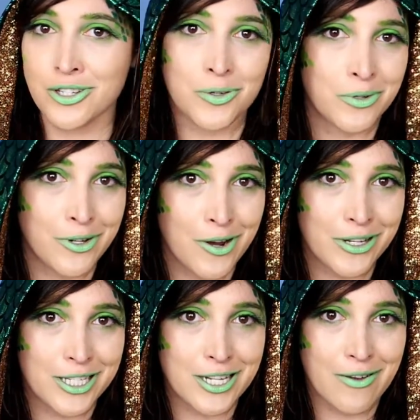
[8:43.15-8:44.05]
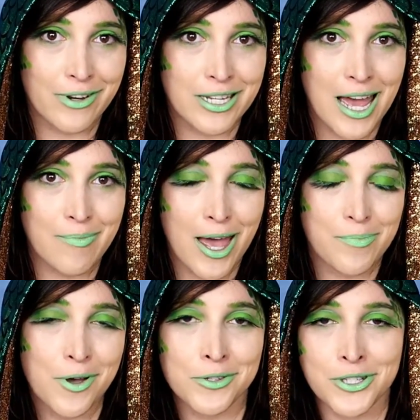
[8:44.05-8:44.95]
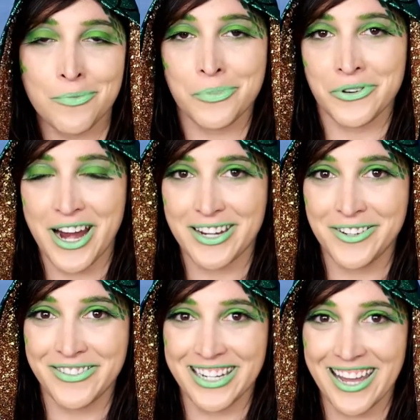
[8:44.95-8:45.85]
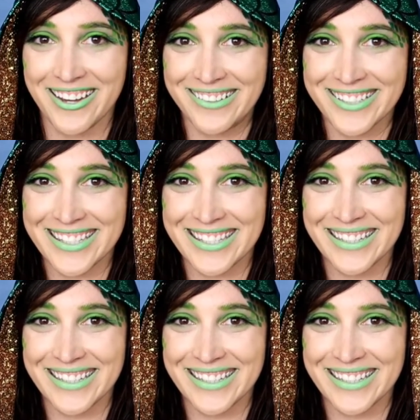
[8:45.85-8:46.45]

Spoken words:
so you will know each and every time I post brand new videos.